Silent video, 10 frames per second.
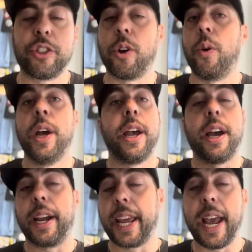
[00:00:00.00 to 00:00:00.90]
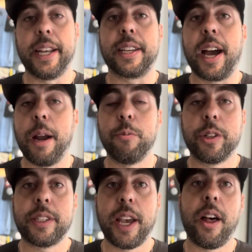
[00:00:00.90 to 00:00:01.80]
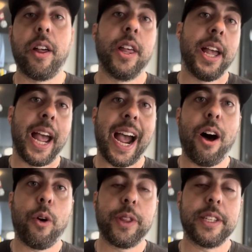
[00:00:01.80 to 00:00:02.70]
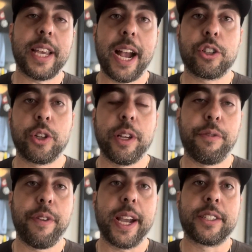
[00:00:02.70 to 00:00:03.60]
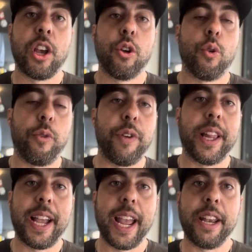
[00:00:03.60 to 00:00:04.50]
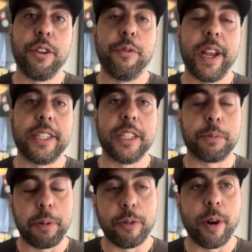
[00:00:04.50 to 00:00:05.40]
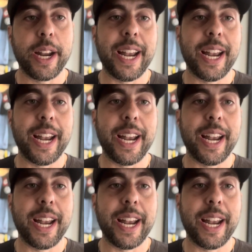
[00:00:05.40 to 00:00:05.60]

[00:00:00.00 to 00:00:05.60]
So, again, time will tell how this actually affects Rovella and Juventus. But right